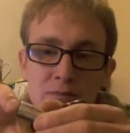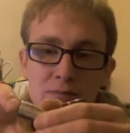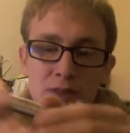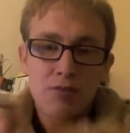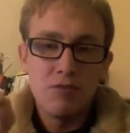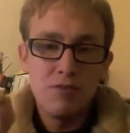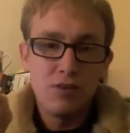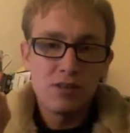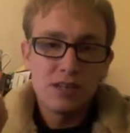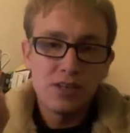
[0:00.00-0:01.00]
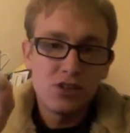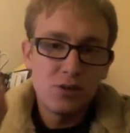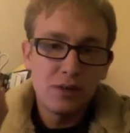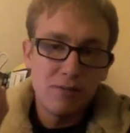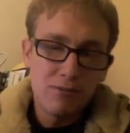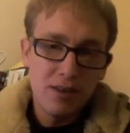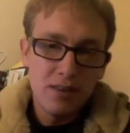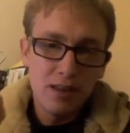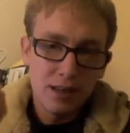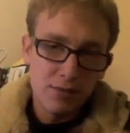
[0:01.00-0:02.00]
They're 3 volts each, 2 of them fit in
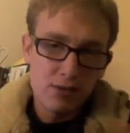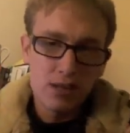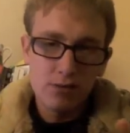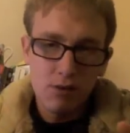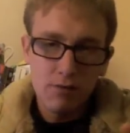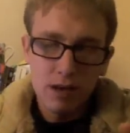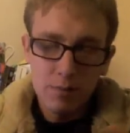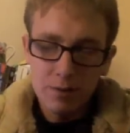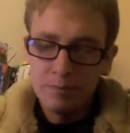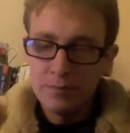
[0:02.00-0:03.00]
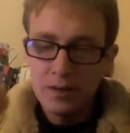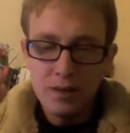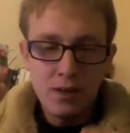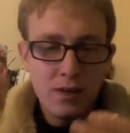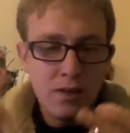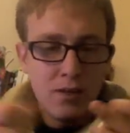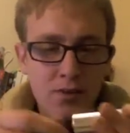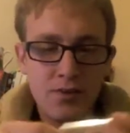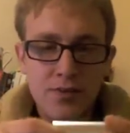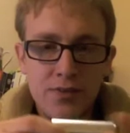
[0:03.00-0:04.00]
there, give you 6 volt vaping.
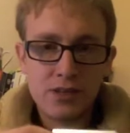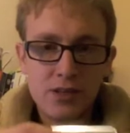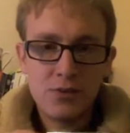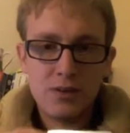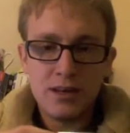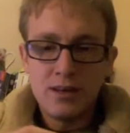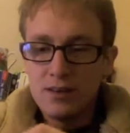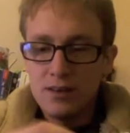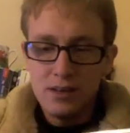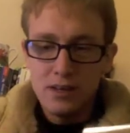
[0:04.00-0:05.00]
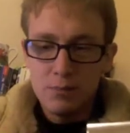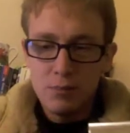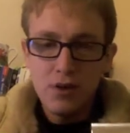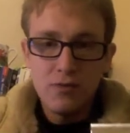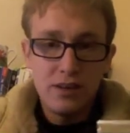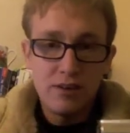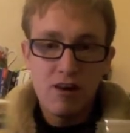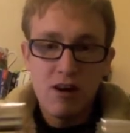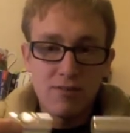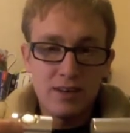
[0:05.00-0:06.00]
This unit is perfectly
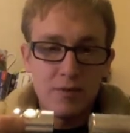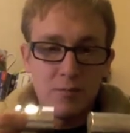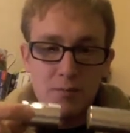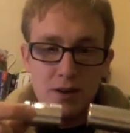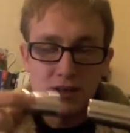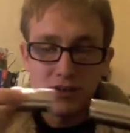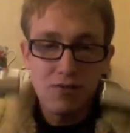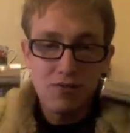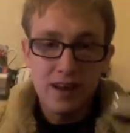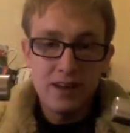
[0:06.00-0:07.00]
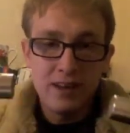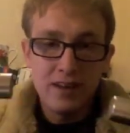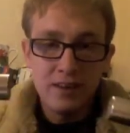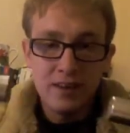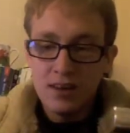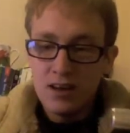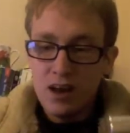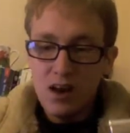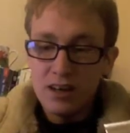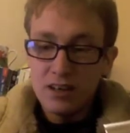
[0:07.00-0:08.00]
crafted, but it's not vented.
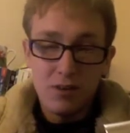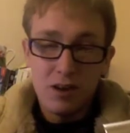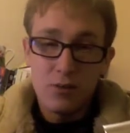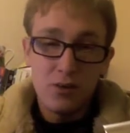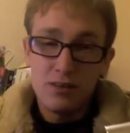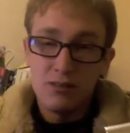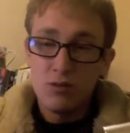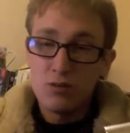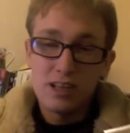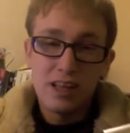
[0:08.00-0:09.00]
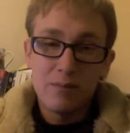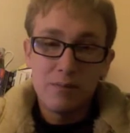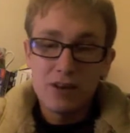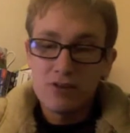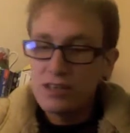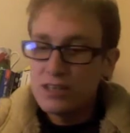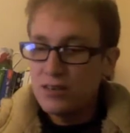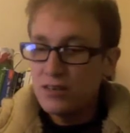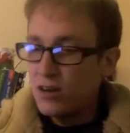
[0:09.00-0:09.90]
I don't like putting or stacking batteries in.